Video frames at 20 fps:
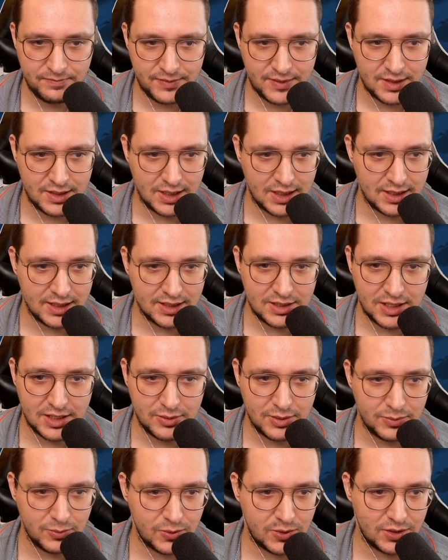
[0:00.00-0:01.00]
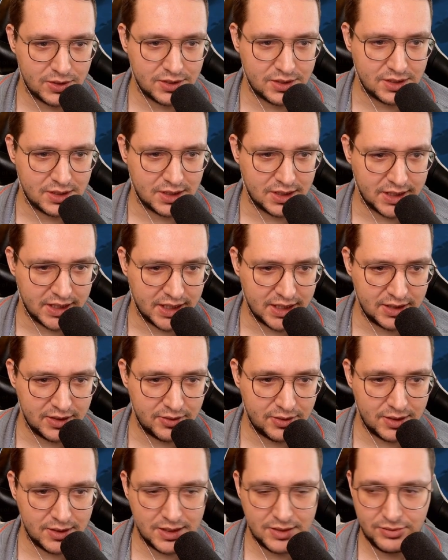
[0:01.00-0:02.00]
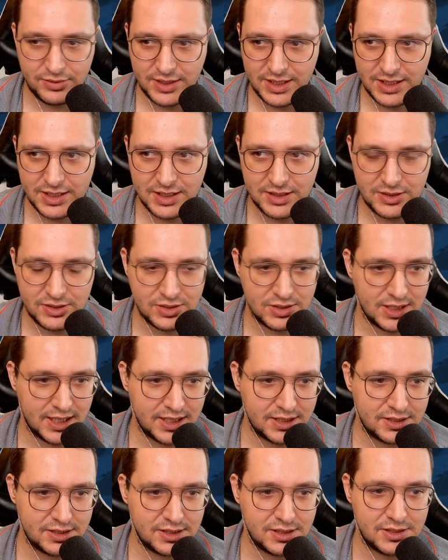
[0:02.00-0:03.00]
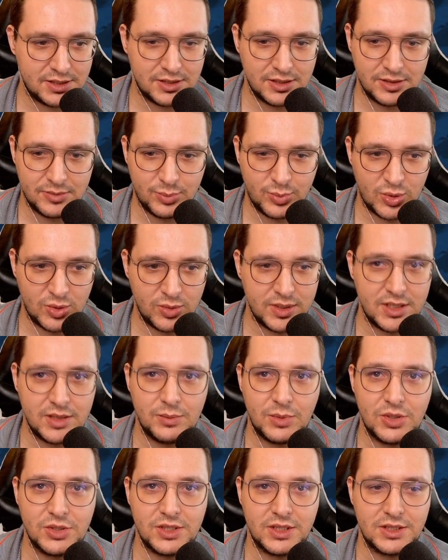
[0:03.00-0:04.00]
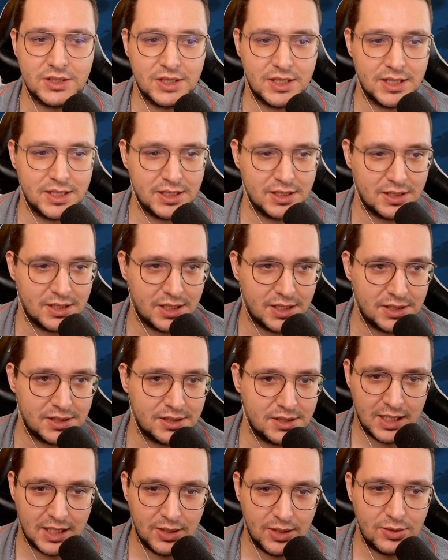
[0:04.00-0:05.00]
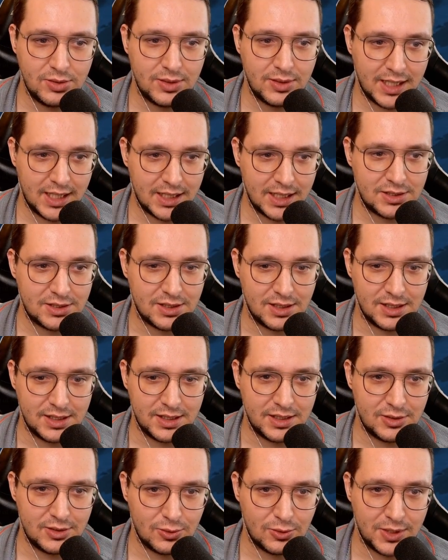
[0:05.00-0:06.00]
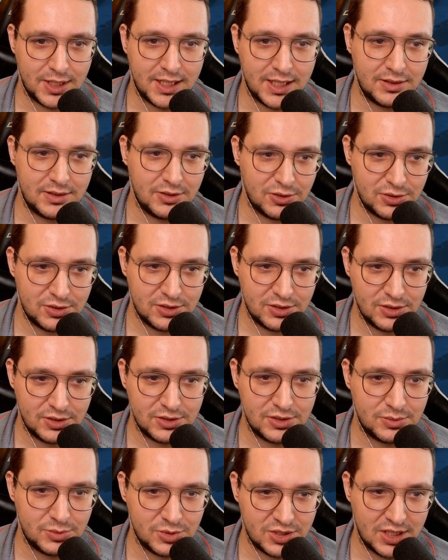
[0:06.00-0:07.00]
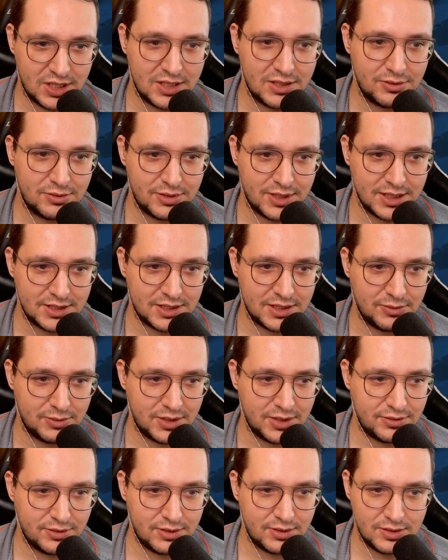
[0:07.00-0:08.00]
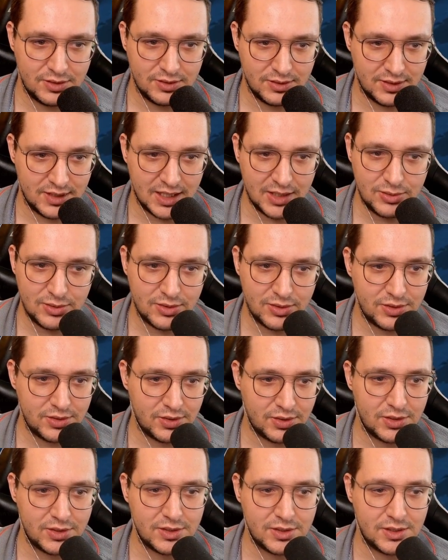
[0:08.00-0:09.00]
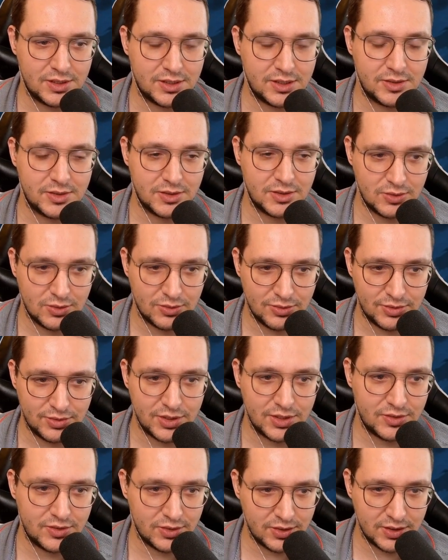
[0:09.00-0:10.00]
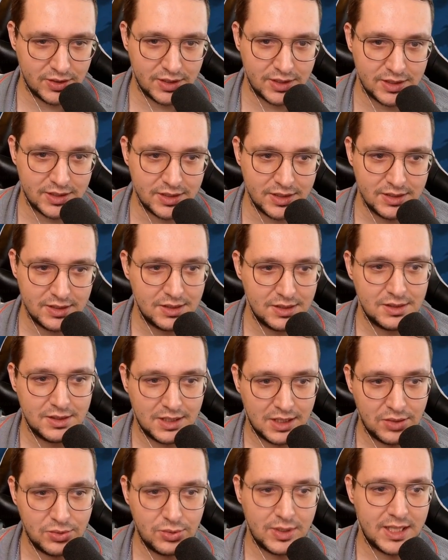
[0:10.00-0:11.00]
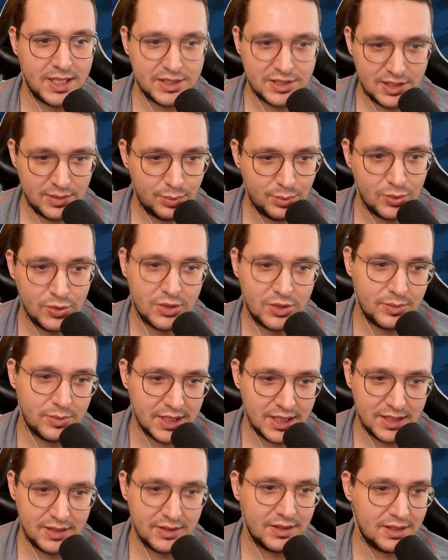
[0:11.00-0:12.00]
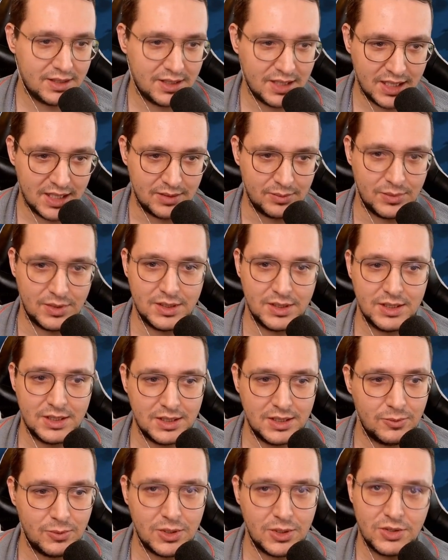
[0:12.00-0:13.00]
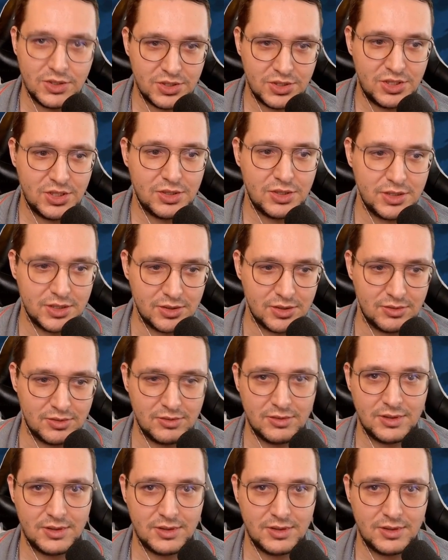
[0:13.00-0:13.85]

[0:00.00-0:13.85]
And that's how it works. And the thing that is next is probably the most exciting, guys. How to actually connect those custom sound effects that we've downloaded earlier, converted earlier. How to actually put them in the game. We're gonna show you.